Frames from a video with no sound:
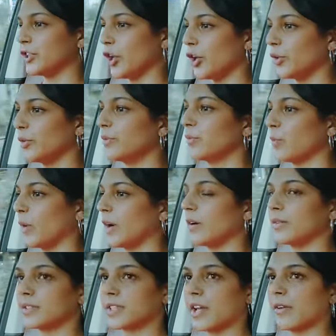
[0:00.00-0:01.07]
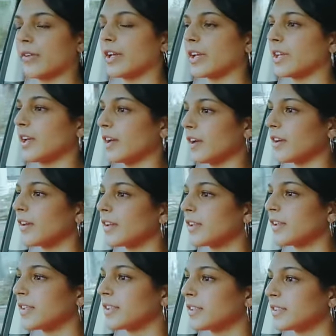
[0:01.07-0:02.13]
you know got it. where I, I was saw going. That. Yeah. Mm-hmm.
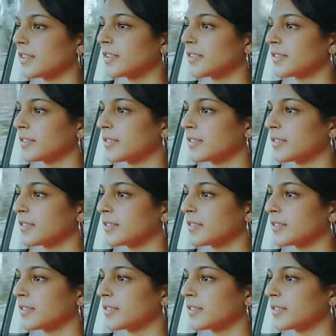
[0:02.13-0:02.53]
Well done.